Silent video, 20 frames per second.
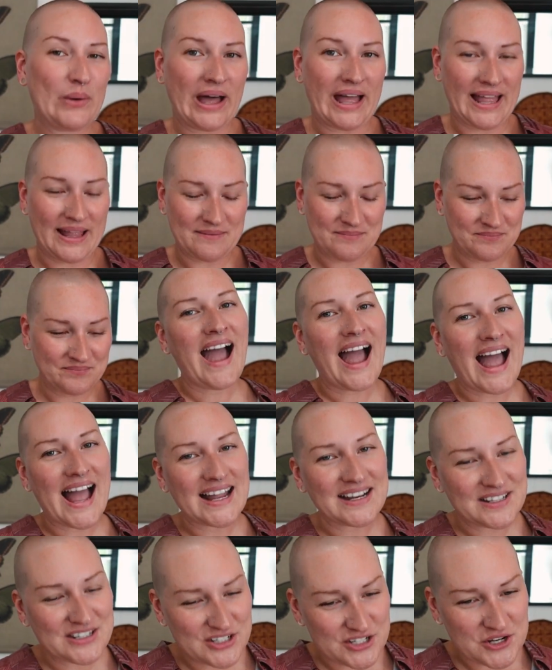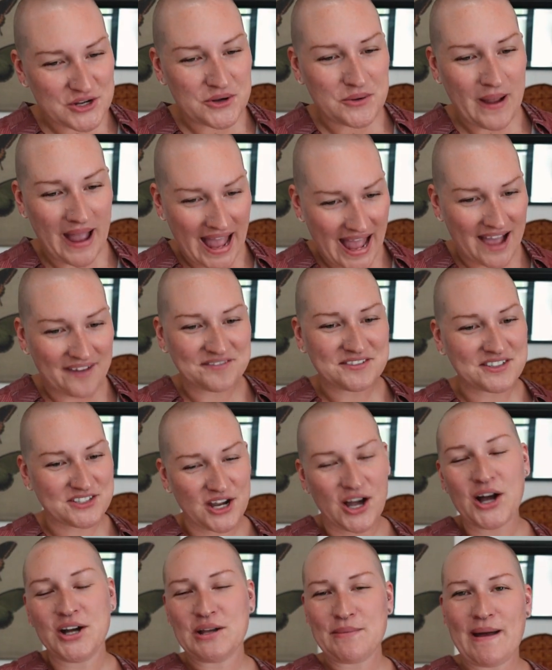but I do have to
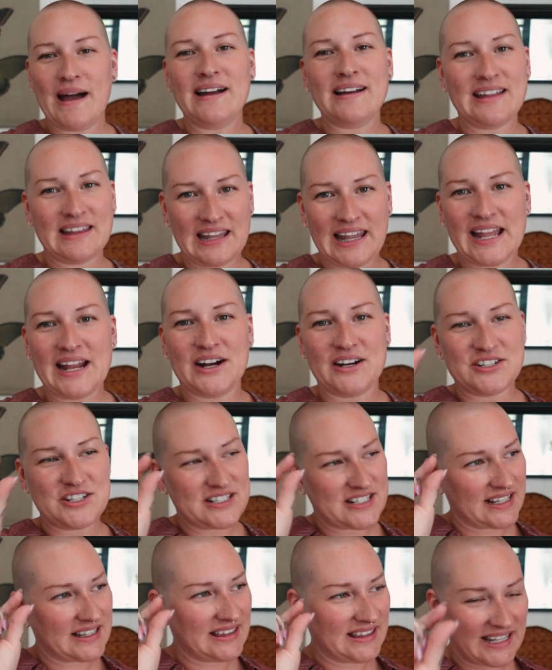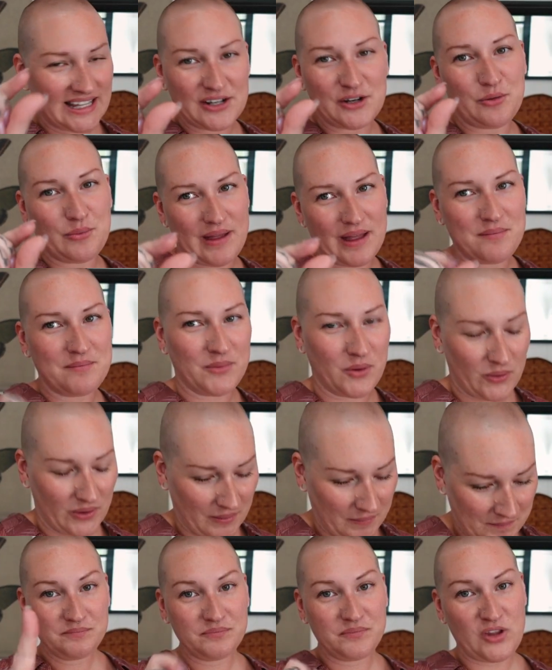talk about Claire just a little bit
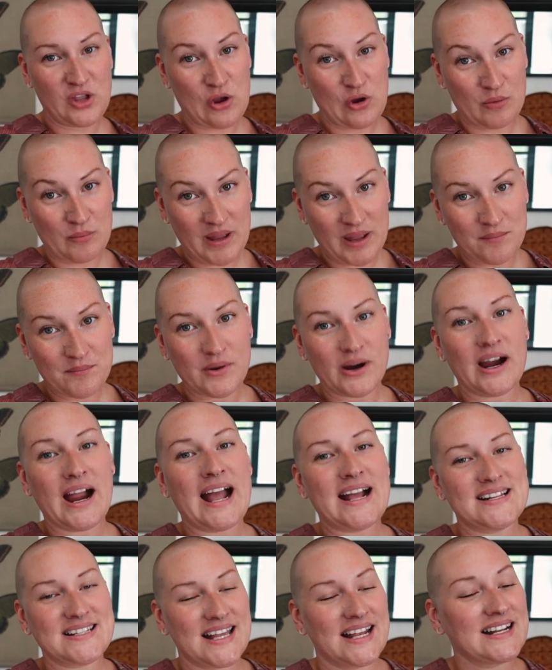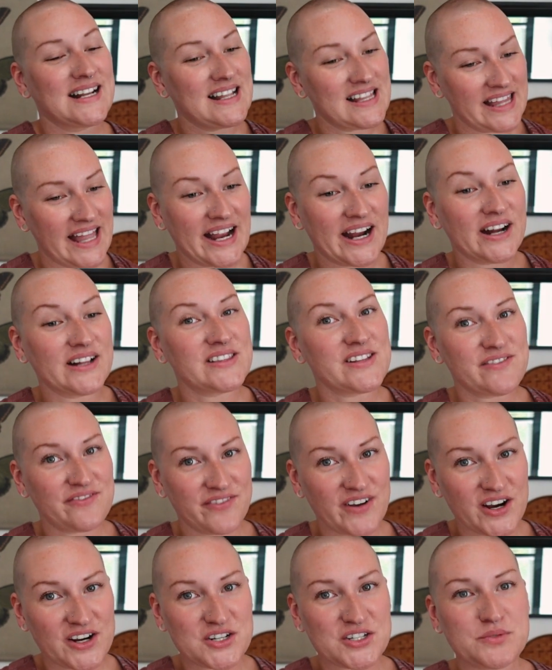more. You remember I said Claire in the
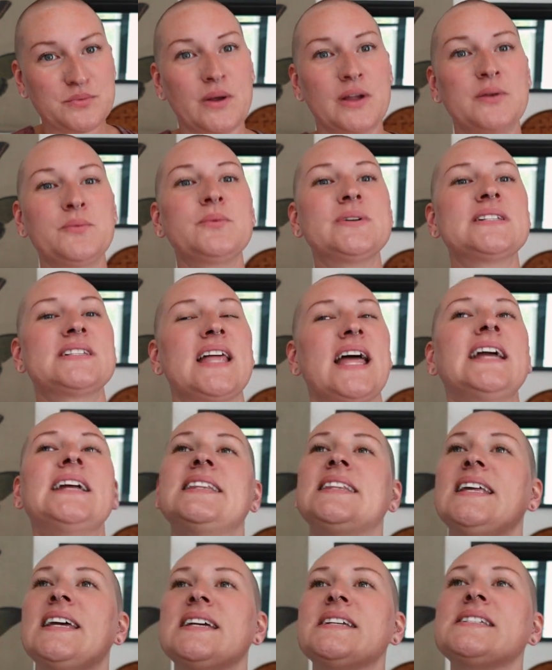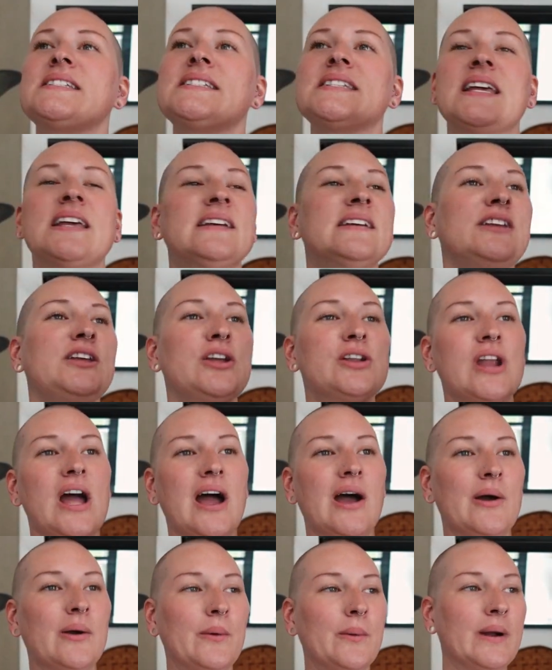first one was like this, you
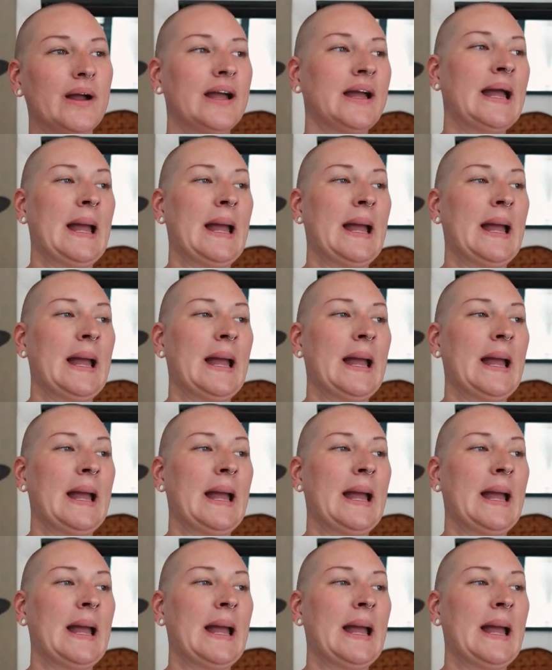know,